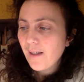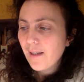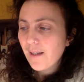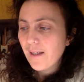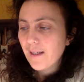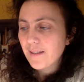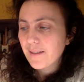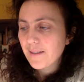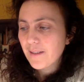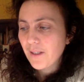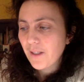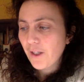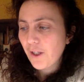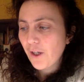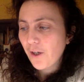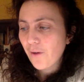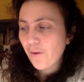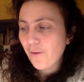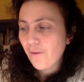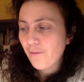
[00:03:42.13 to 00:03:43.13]
Letting
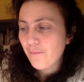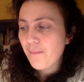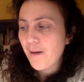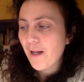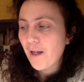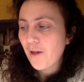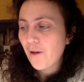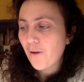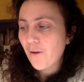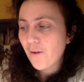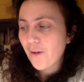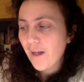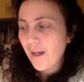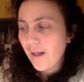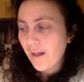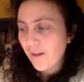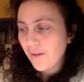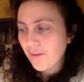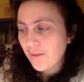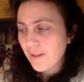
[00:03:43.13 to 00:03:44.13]
go of my long
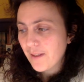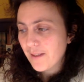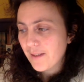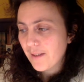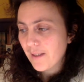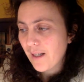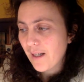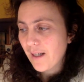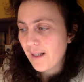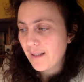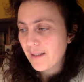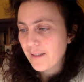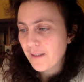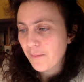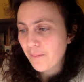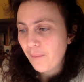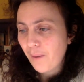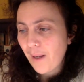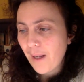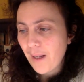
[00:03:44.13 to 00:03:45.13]
held desire to
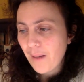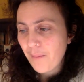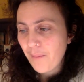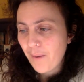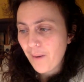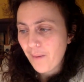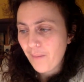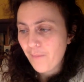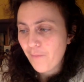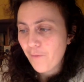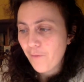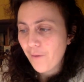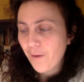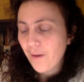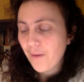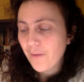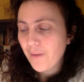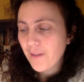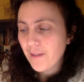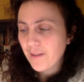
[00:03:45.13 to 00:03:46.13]
blame him for
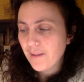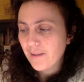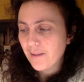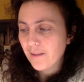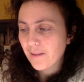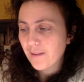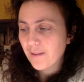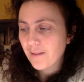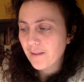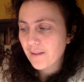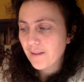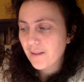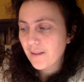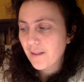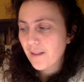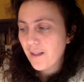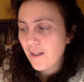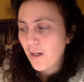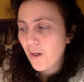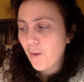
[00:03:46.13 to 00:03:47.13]
our distance,
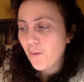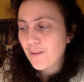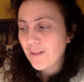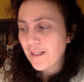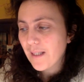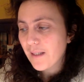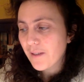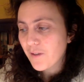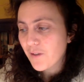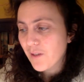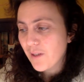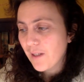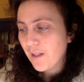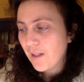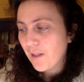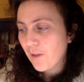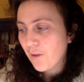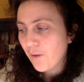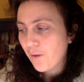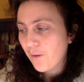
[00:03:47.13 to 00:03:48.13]
I was
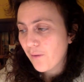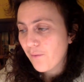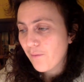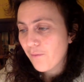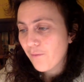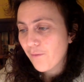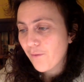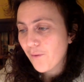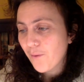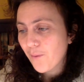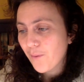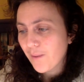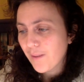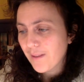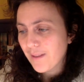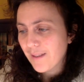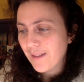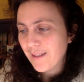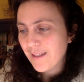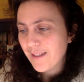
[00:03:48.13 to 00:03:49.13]
actually looking forward
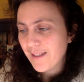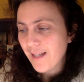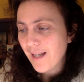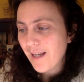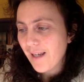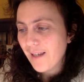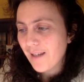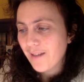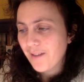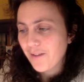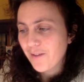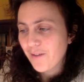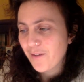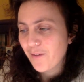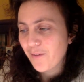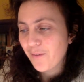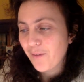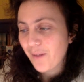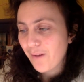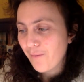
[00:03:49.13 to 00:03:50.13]
to the challenge
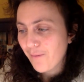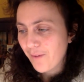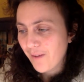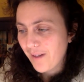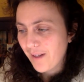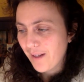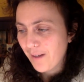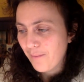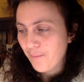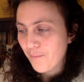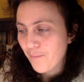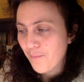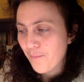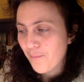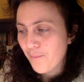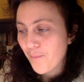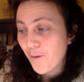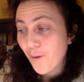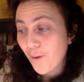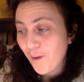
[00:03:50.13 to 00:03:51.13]
of giving him
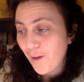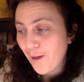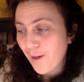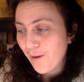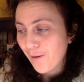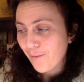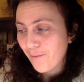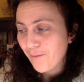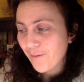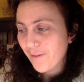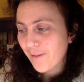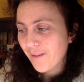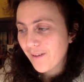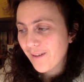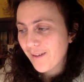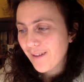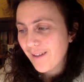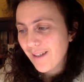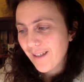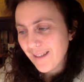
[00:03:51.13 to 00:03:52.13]
more love.
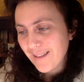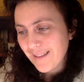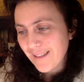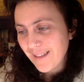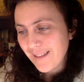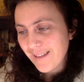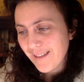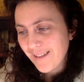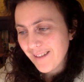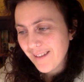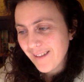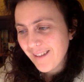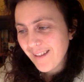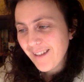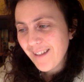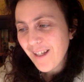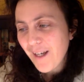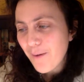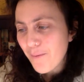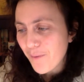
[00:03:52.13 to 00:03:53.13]
I said,
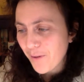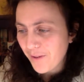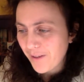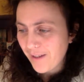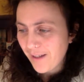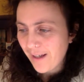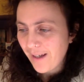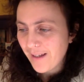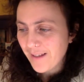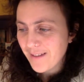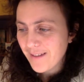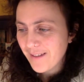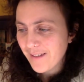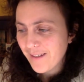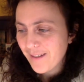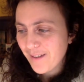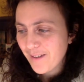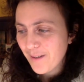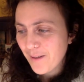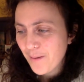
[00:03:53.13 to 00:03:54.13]
Come on, Dad,
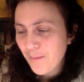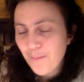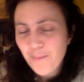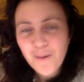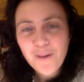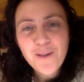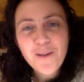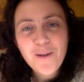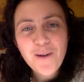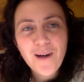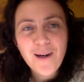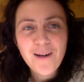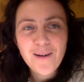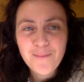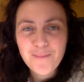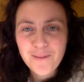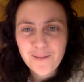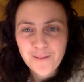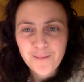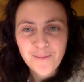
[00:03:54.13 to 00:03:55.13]
put your
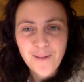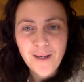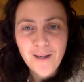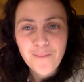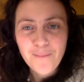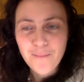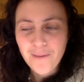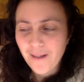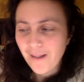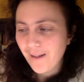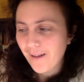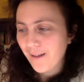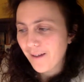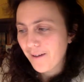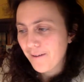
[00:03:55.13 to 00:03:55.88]
arms around me.